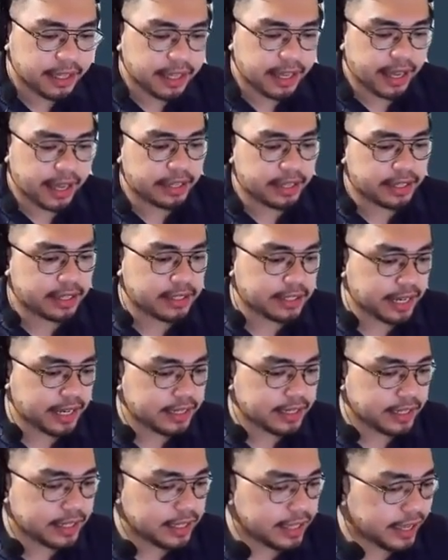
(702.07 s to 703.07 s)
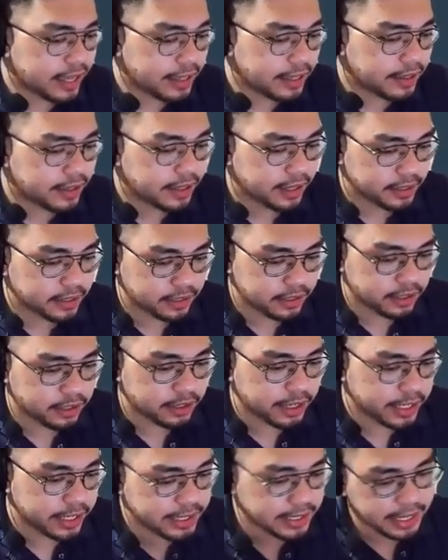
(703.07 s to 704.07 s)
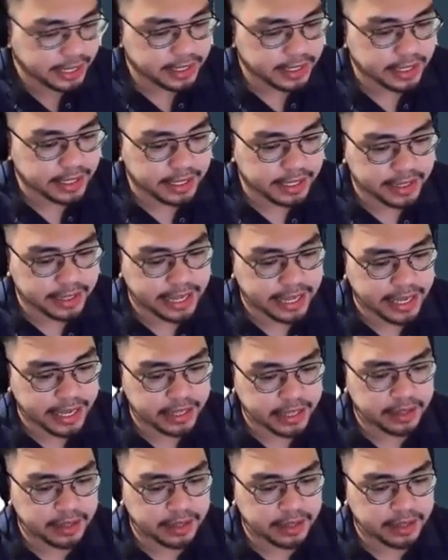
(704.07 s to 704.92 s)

And excited N, or excited at night.